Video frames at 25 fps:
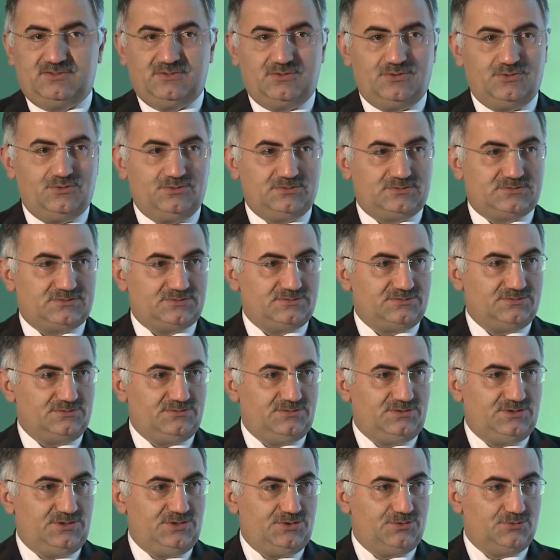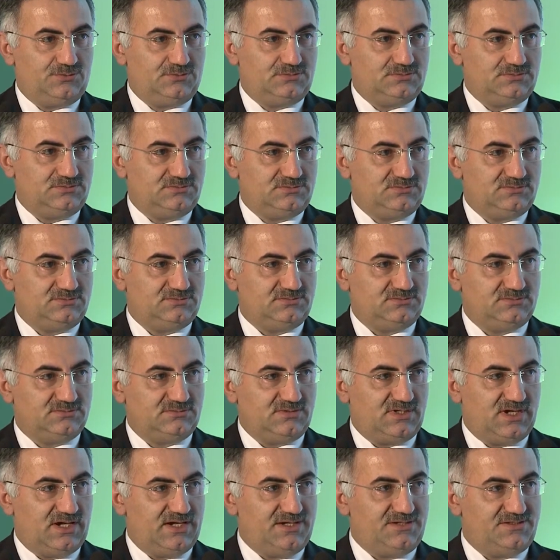heard new
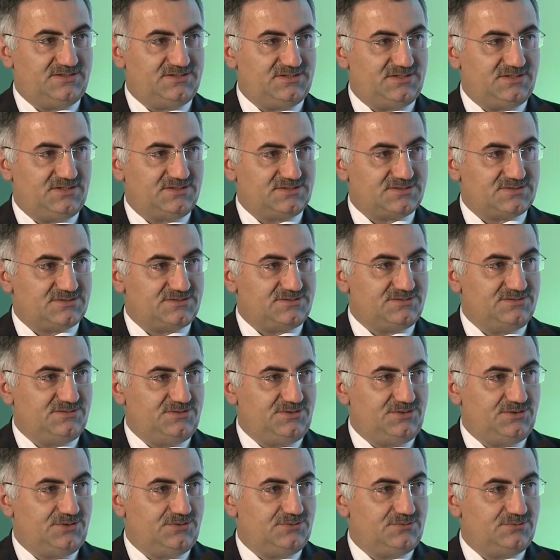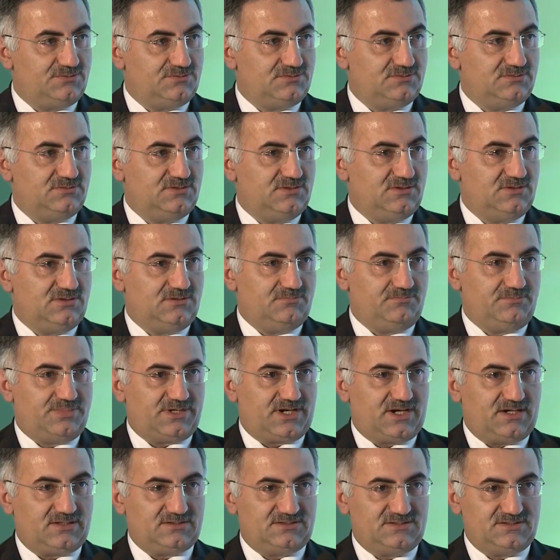ideas, new
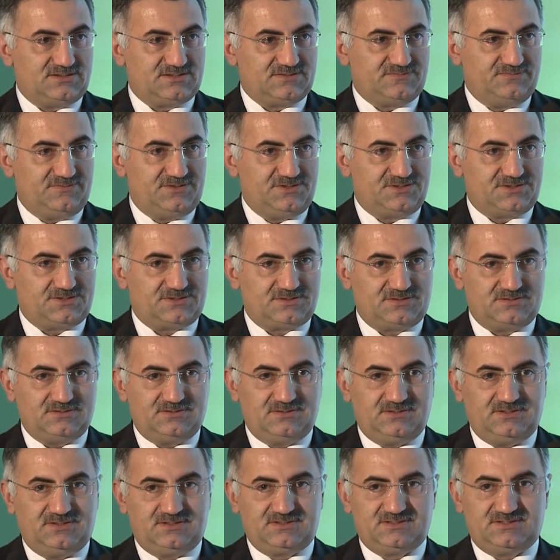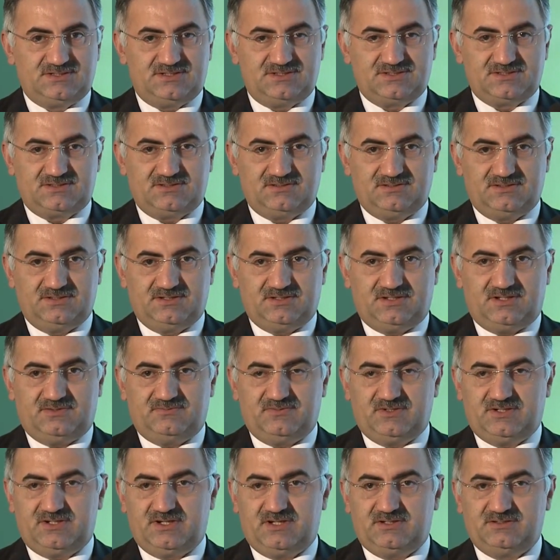practice which exist in
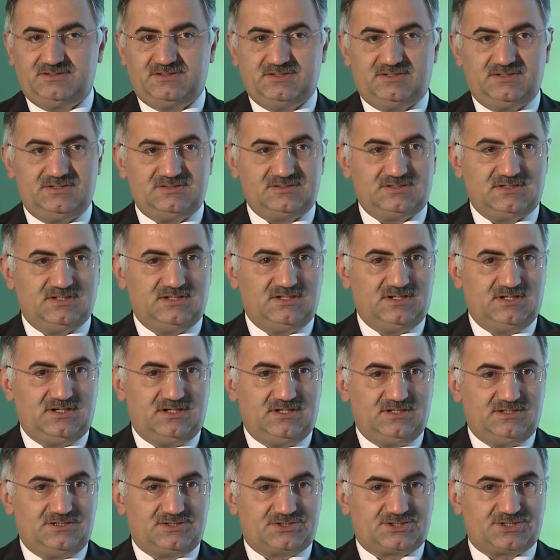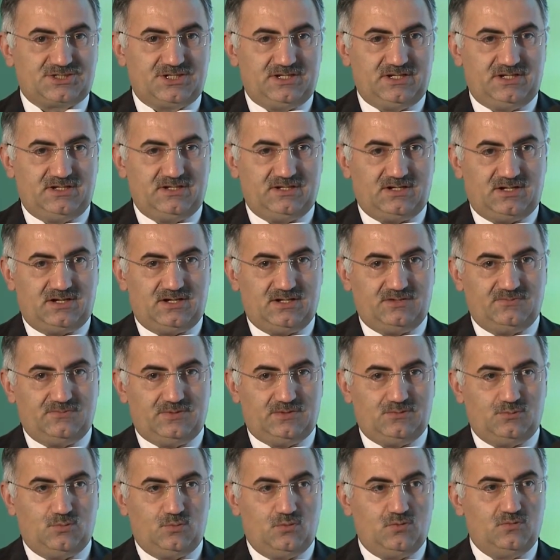our countries, share
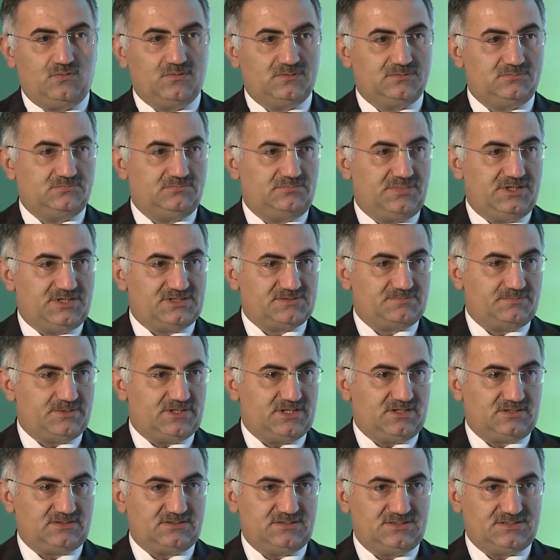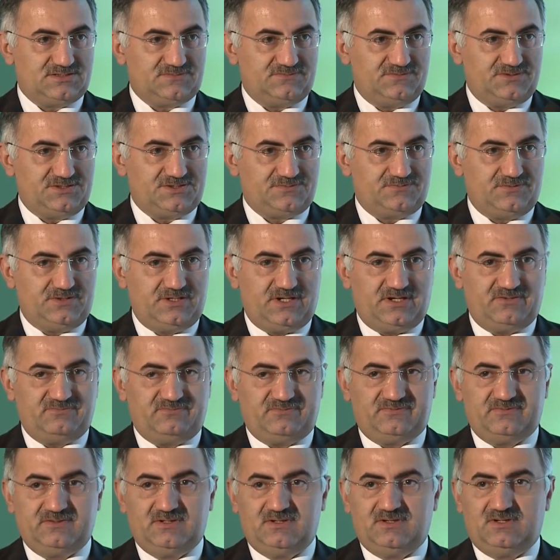our own best practice which we
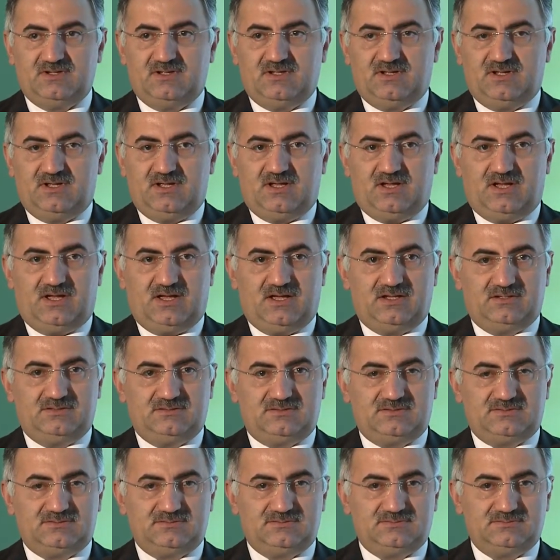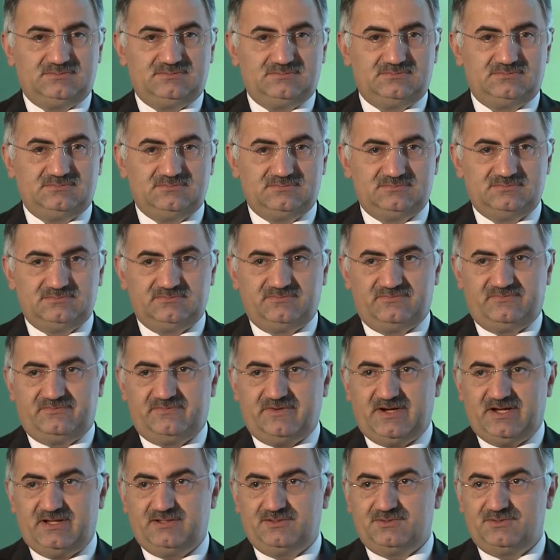have, and
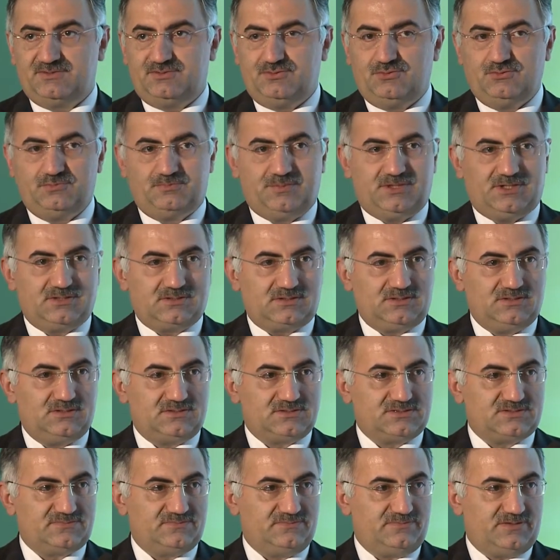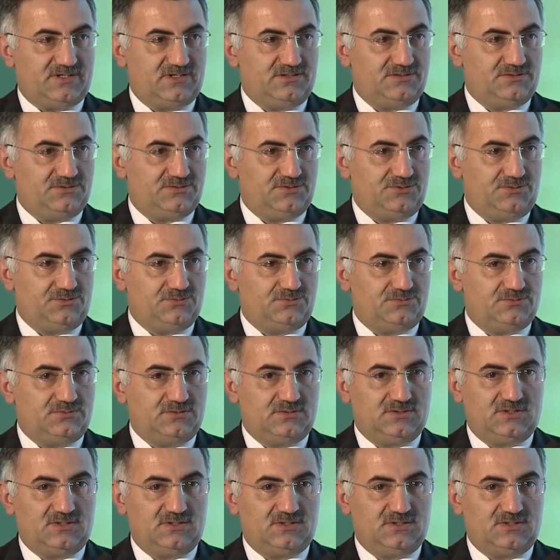find new partners, find new